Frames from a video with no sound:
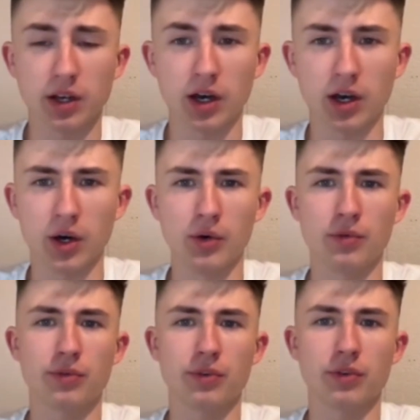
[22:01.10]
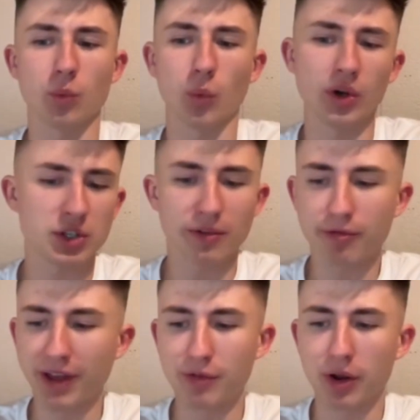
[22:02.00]
of what's your
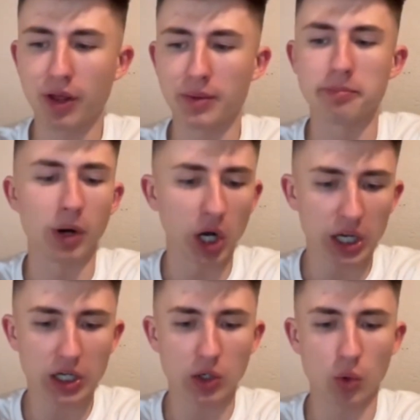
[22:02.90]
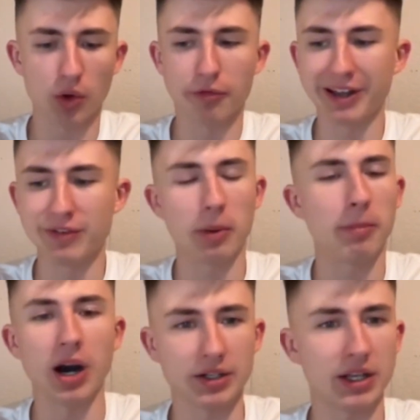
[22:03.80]
favorite book or favorite
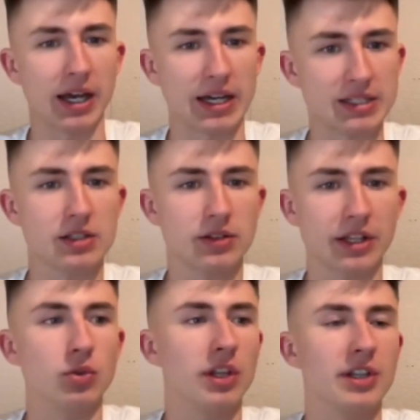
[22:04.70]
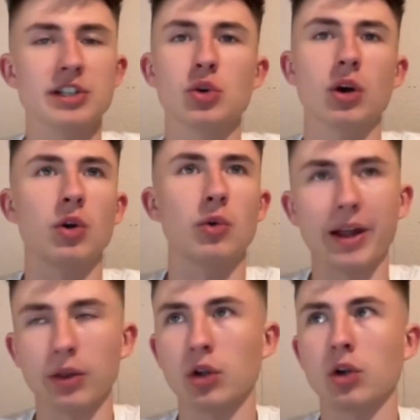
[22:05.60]
podcast that you listen to on a
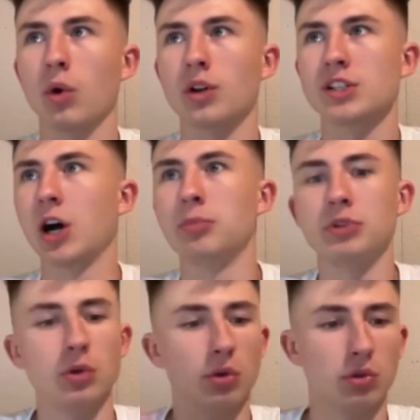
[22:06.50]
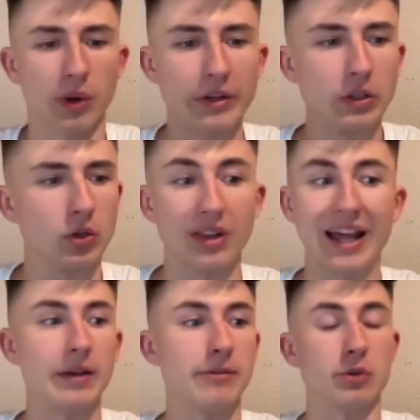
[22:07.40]
regular or has helped you throughout your
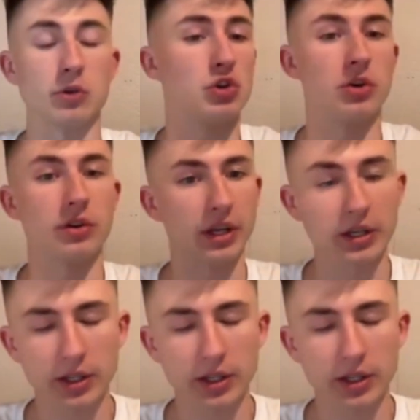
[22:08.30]
life or journey in